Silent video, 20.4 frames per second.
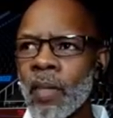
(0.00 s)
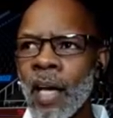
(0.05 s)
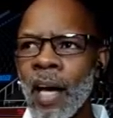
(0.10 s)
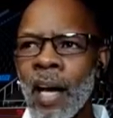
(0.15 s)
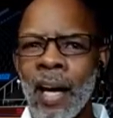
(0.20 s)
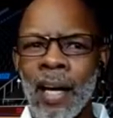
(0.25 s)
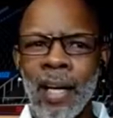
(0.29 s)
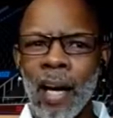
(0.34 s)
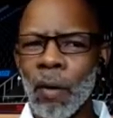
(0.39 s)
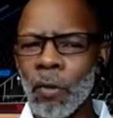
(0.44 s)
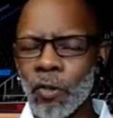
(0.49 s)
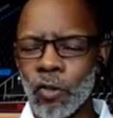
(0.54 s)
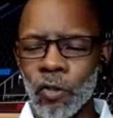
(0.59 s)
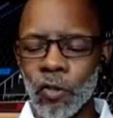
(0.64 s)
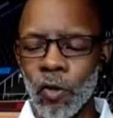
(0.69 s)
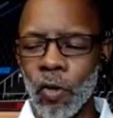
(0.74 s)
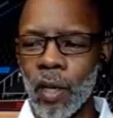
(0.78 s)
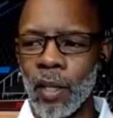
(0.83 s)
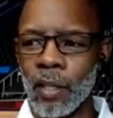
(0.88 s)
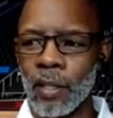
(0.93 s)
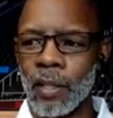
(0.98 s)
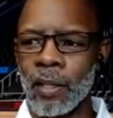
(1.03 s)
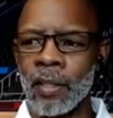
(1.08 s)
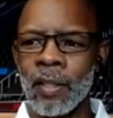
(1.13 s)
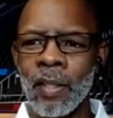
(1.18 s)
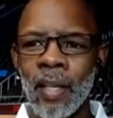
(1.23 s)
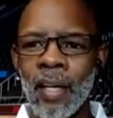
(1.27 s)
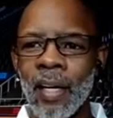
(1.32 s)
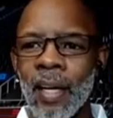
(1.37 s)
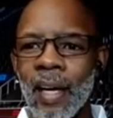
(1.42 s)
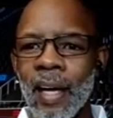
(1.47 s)
And I was struggling,
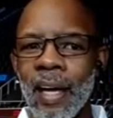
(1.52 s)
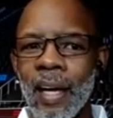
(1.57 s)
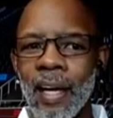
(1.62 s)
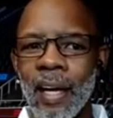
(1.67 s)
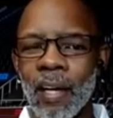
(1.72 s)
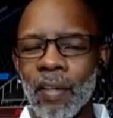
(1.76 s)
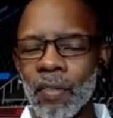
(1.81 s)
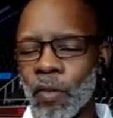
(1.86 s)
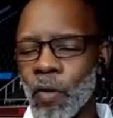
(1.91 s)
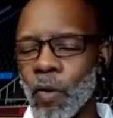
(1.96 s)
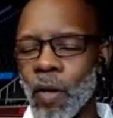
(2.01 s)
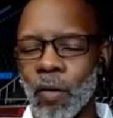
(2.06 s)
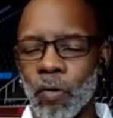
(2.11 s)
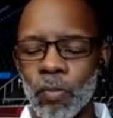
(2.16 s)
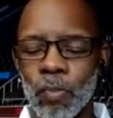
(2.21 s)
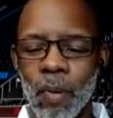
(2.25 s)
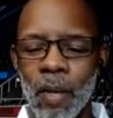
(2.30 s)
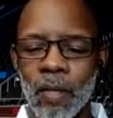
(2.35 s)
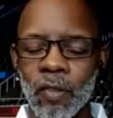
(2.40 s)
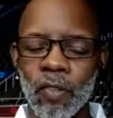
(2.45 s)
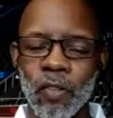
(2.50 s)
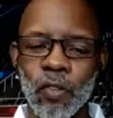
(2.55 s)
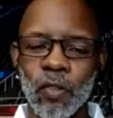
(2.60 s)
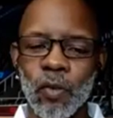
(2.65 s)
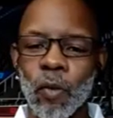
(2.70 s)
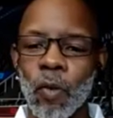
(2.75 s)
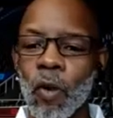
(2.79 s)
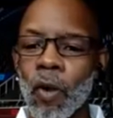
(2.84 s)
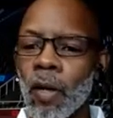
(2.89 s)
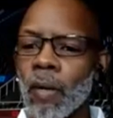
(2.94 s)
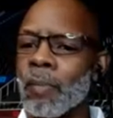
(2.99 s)
and I knew I was pressing
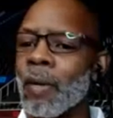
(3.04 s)
too hard.